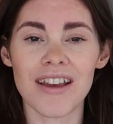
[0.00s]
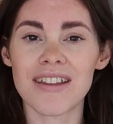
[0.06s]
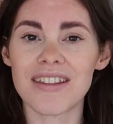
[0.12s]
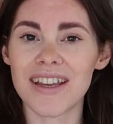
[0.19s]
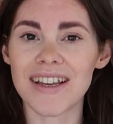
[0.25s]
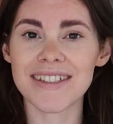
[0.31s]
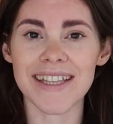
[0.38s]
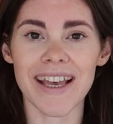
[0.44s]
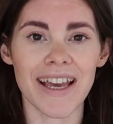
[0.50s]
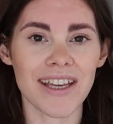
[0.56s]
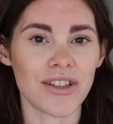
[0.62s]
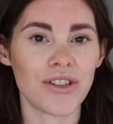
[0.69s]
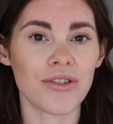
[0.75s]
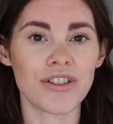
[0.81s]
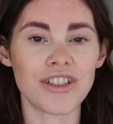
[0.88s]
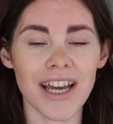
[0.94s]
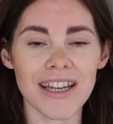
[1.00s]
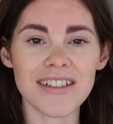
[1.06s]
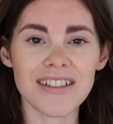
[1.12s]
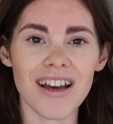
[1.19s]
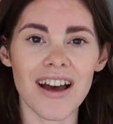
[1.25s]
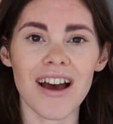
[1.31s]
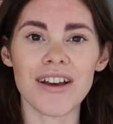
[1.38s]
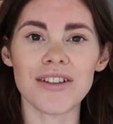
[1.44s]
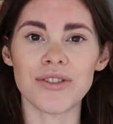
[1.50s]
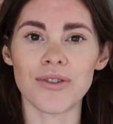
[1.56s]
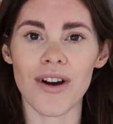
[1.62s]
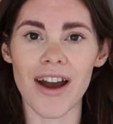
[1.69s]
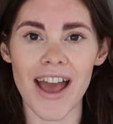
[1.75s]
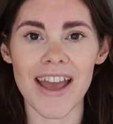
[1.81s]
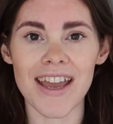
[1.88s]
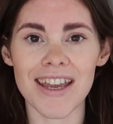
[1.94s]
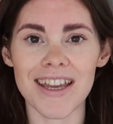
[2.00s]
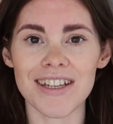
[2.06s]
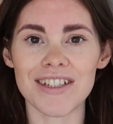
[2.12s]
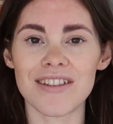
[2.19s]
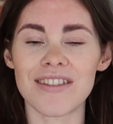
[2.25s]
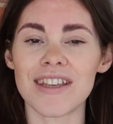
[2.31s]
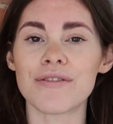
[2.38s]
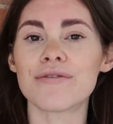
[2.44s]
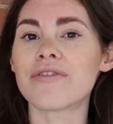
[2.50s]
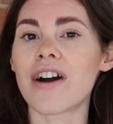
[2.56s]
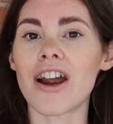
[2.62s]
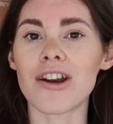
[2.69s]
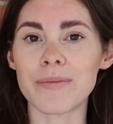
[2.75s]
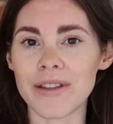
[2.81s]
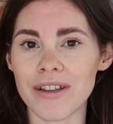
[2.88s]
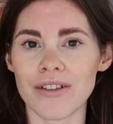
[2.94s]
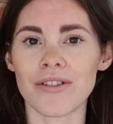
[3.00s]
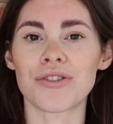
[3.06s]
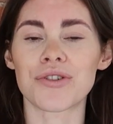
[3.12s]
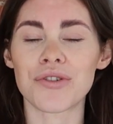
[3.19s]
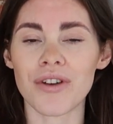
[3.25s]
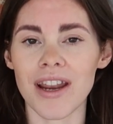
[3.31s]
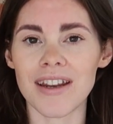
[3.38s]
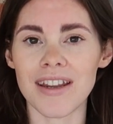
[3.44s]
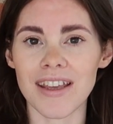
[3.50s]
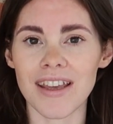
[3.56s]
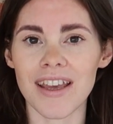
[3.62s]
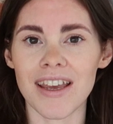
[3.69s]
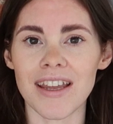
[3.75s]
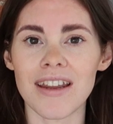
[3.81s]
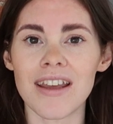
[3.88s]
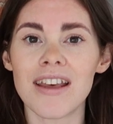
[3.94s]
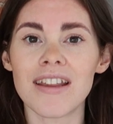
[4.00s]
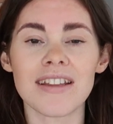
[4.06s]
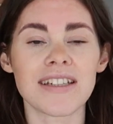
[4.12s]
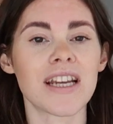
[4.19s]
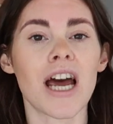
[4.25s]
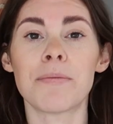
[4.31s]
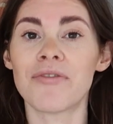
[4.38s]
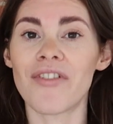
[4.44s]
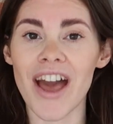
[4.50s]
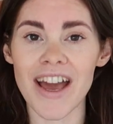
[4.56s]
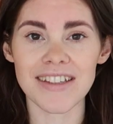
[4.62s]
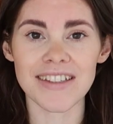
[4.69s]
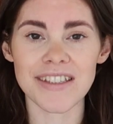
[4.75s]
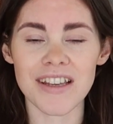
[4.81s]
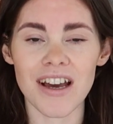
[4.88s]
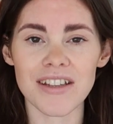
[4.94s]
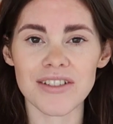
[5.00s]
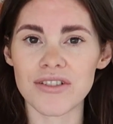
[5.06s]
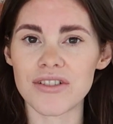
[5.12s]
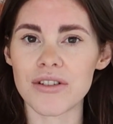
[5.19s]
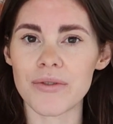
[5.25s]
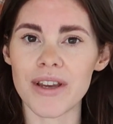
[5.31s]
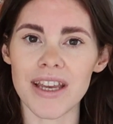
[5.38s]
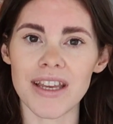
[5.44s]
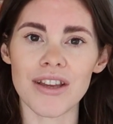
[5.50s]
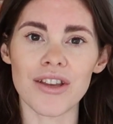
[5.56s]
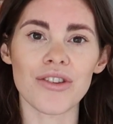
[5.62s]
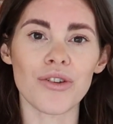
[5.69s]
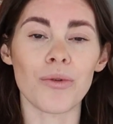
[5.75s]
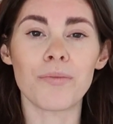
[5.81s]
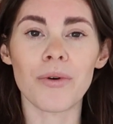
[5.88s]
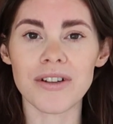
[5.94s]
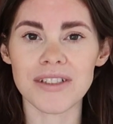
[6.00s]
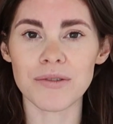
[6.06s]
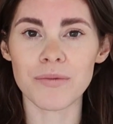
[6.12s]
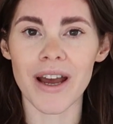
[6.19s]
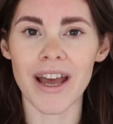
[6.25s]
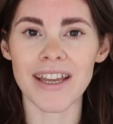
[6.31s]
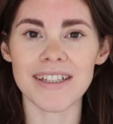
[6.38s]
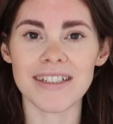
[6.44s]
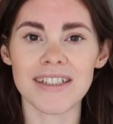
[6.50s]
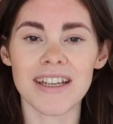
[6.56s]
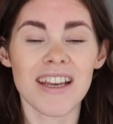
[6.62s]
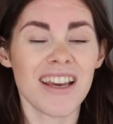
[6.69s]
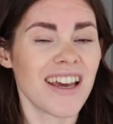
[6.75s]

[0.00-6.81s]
Things like your gender, your age, the environment that you're training in, the type of exercise you're doing, your body weight.